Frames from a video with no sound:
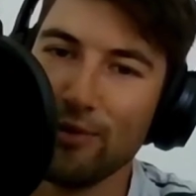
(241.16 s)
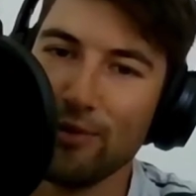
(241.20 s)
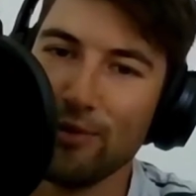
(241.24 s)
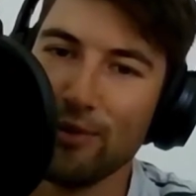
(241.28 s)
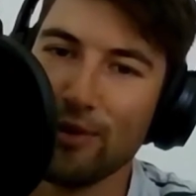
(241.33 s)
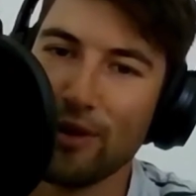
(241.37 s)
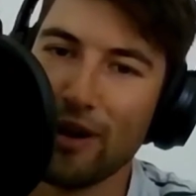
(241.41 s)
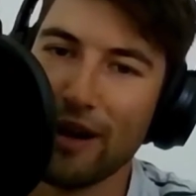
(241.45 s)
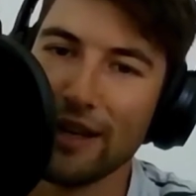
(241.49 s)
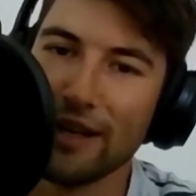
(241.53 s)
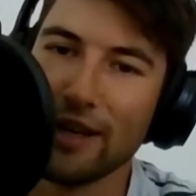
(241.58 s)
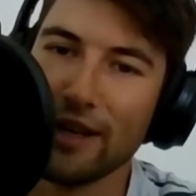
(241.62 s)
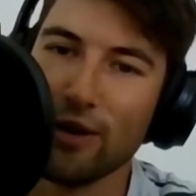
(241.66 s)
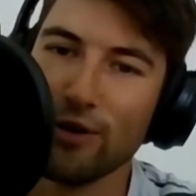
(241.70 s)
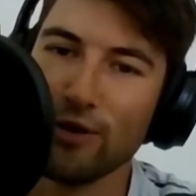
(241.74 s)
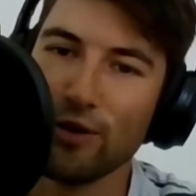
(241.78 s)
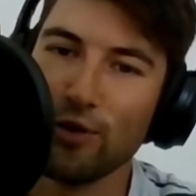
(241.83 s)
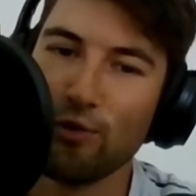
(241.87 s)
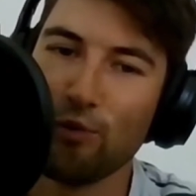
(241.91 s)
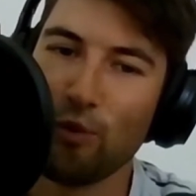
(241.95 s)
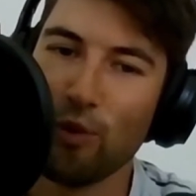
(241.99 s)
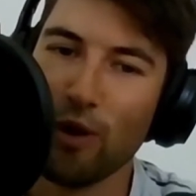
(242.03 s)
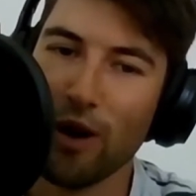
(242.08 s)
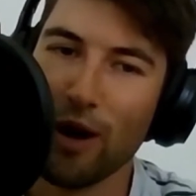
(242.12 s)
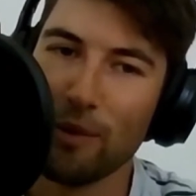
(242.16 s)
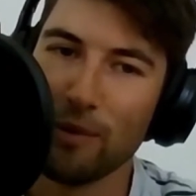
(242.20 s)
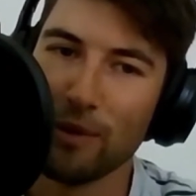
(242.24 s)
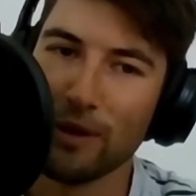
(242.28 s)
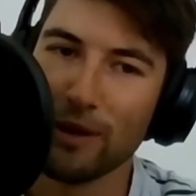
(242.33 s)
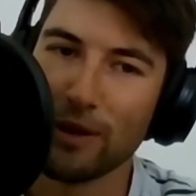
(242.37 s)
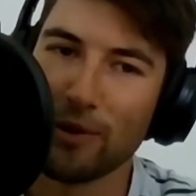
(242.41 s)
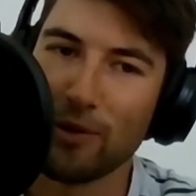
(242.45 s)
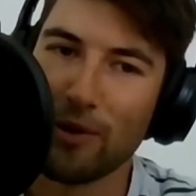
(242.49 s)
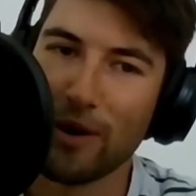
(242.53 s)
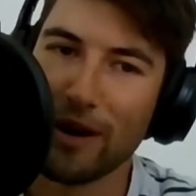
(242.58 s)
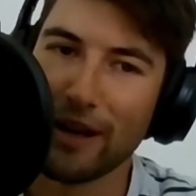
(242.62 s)
I know you've worked with
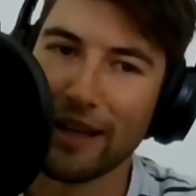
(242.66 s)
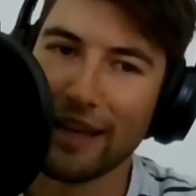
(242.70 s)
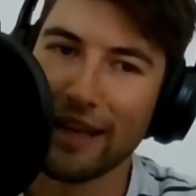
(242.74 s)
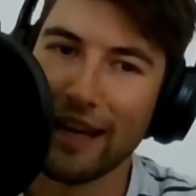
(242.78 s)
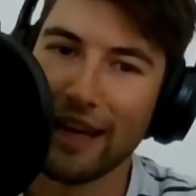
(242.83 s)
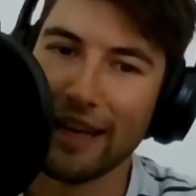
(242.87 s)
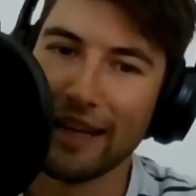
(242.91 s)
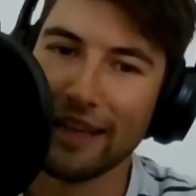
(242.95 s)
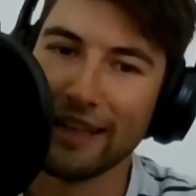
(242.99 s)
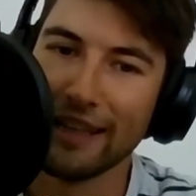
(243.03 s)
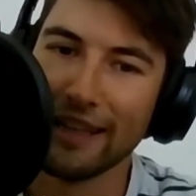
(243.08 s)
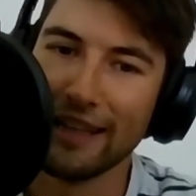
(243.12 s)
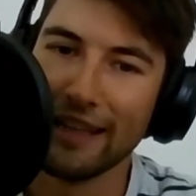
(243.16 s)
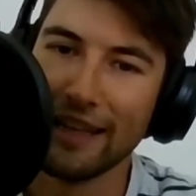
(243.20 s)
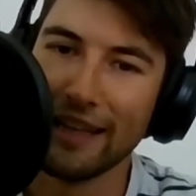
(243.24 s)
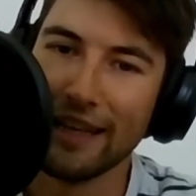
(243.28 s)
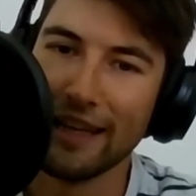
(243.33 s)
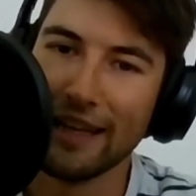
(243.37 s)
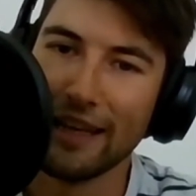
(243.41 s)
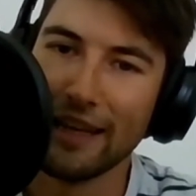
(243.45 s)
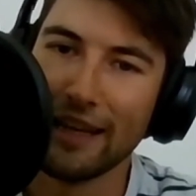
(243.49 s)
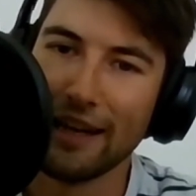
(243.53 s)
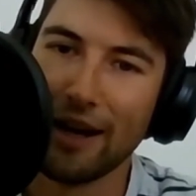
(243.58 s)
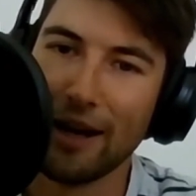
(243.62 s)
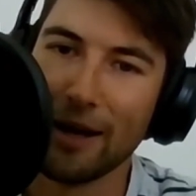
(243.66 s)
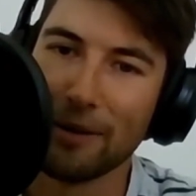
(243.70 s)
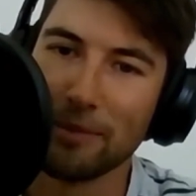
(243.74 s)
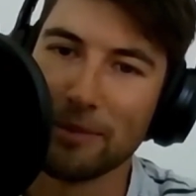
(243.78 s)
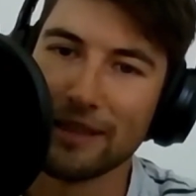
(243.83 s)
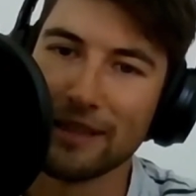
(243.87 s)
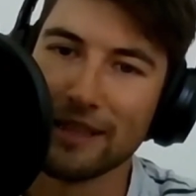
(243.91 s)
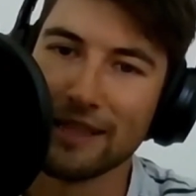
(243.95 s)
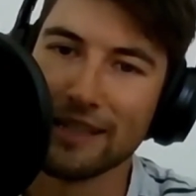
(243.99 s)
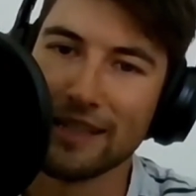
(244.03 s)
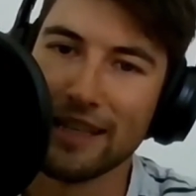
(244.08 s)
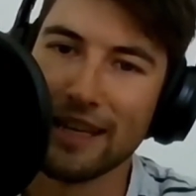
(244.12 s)
Lorraine Kelly, I'm going
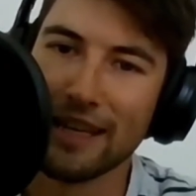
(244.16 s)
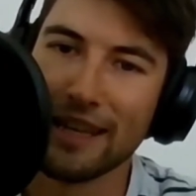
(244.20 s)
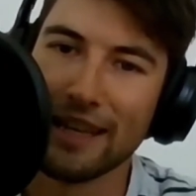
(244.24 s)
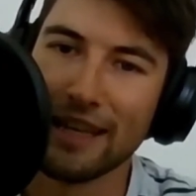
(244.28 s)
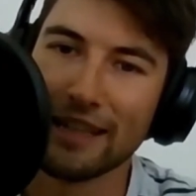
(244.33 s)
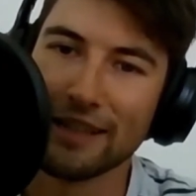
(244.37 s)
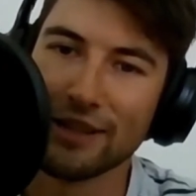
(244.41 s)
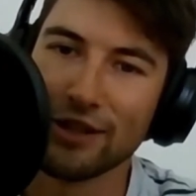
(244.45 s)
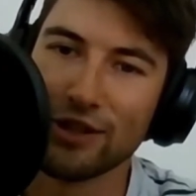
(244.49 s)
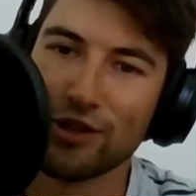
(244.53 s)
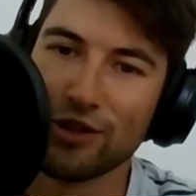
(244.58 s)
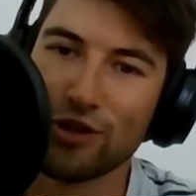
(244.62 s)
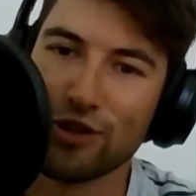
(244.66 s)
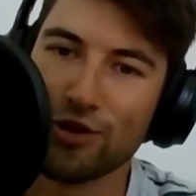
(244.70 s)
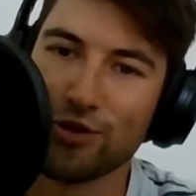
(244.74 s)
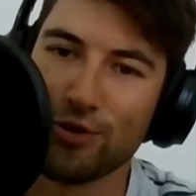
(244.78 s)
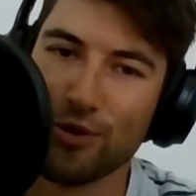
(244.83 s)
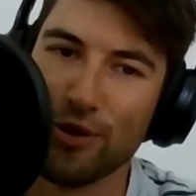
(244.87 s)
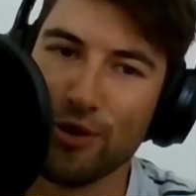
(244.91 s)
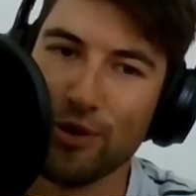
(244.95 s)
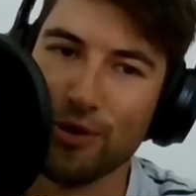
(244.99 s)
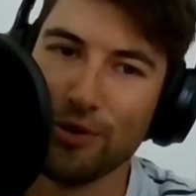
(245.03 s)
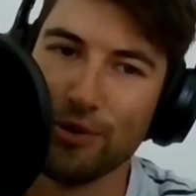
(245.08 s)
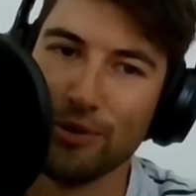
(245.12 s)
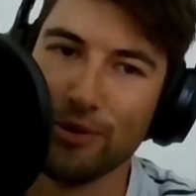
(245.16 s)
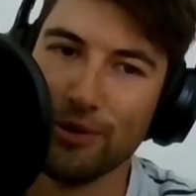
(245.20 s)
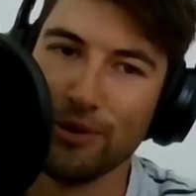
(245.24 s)
to say that's true.